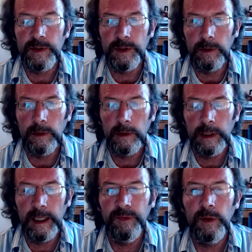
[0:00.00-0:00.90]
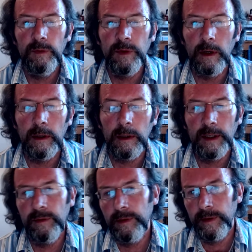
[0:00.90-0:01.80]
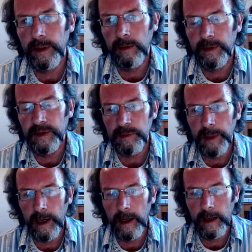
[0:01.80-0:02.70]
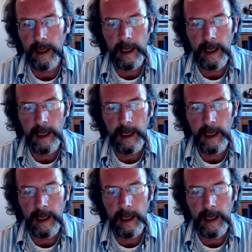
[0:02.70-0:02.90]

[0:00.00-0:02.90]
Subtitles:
you. If you've got 130 quid to spare,